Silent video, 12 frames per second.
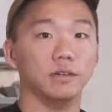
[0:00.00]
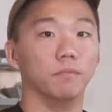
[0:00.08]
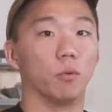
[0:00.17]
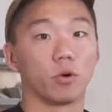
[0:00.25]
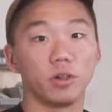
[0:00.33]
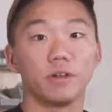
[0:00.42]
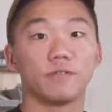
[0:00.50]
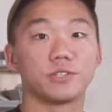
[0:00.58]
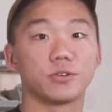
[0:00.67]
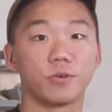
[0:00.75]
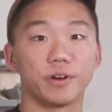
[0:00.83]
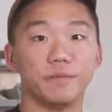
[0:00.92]
Moral of the
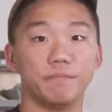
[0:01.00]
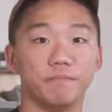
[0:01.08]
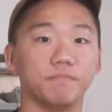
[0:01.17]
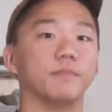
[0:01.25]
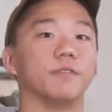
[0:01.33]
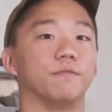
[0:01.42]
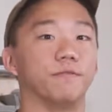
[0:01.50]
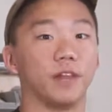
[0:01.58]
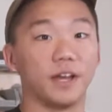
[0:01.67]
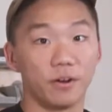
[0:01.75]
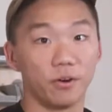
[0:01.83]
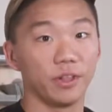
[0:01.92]
story,
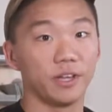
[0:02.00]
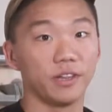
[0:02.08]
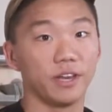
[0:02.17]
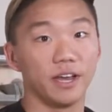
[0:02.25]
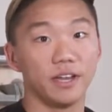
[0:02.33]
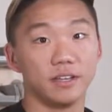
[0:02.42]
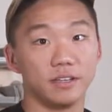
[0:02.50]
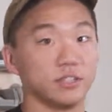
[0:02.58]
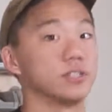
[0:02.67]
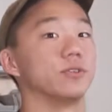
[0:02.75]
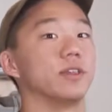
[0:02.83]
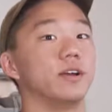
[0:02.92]
fly early in the day
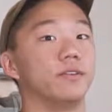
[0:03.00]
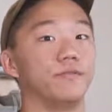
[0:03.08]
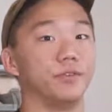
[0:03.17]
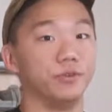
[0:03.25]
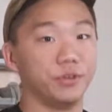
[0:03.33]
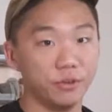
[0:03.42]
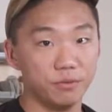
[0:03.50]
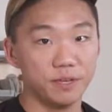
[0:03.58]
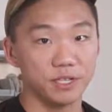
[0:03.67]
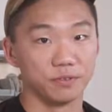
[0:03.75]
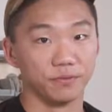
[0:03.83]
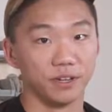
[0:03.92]
so that if you do
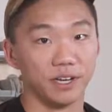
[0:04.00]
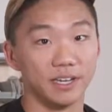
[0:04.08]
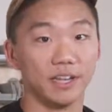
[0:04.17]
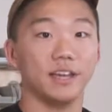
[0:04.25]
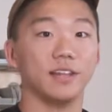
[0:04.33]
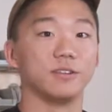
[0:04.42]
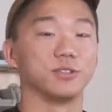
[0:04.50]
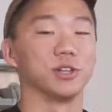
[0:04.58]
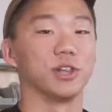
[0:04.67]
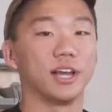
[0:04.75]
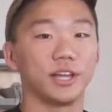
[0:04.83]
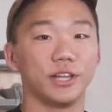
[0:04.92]
miss a flight, there's
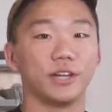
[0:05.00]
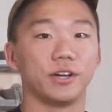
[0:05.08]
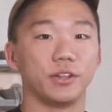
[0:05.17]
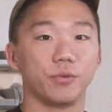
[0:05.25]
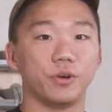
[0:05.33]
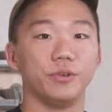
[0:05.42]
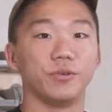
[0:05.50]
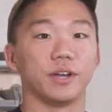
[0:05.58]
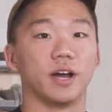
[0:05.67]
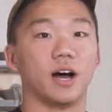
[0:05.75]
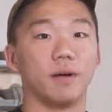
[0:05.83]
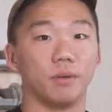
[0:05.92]
likely another one you can
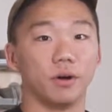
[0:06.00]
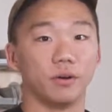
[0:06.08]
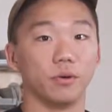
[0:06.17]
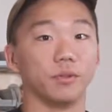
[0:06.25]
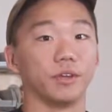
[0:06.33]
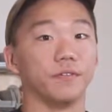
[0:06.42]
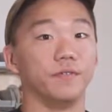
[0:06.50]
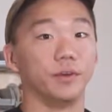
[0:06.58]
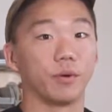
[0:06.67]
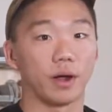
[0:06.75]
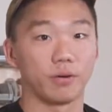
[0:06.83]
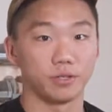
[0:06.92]
hop on only a
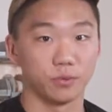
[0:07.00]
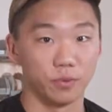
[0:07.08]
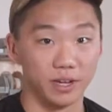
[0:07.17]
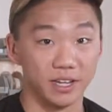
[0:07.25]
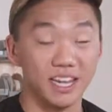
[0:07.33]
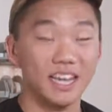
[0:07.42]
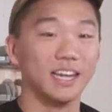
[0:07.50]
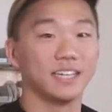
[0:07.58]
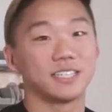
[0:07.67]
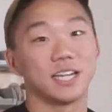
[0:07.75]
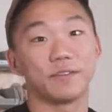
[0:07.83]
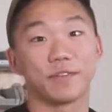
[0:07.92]
few hours away
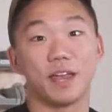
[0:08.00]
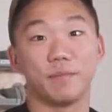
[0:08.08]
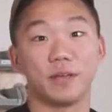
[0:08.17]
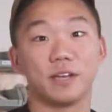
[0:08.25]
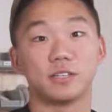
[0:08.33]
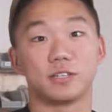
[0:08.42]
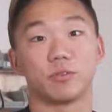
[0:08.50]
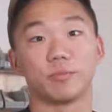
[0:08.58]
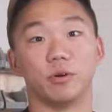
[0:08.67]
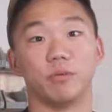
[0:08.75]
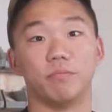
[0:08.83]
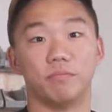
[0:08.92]
instead of camping in a terminal.